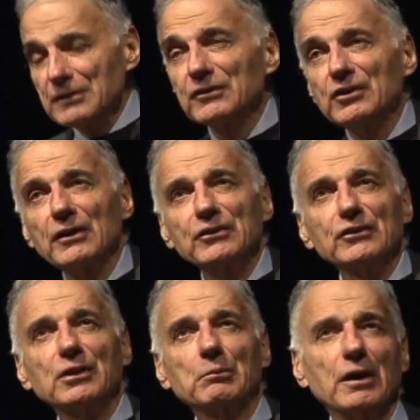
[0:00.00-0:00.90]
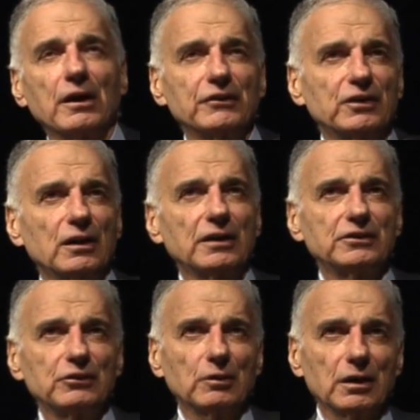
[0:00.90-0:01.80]
There's also someone else here I
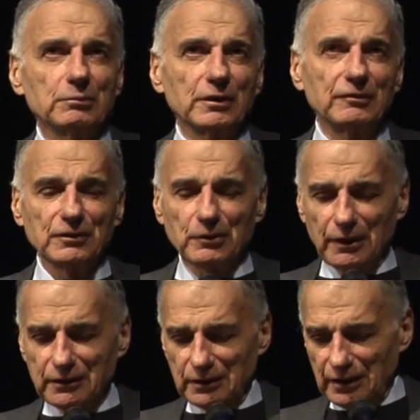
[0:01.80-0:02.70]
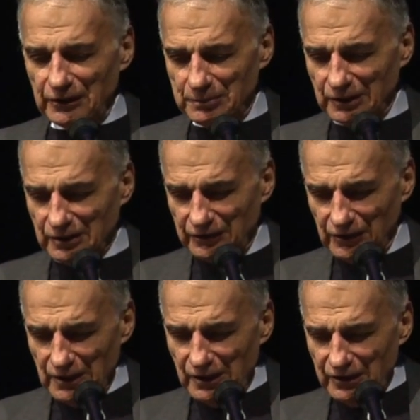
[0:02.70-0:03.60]
just want to briefly recognize
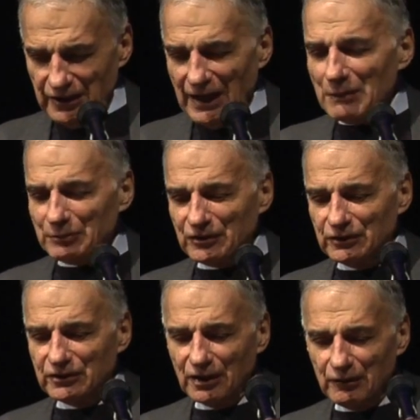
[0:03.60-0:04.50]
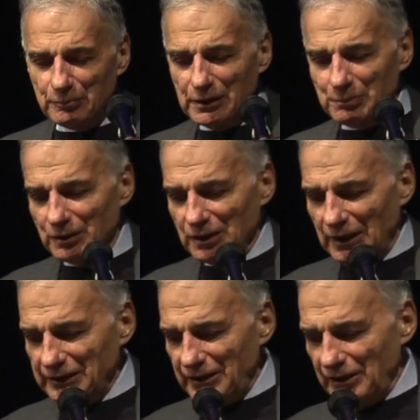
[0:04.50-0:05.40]
because the absence of people
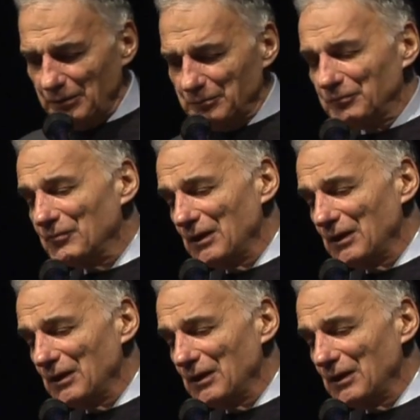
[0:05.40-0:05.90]
like him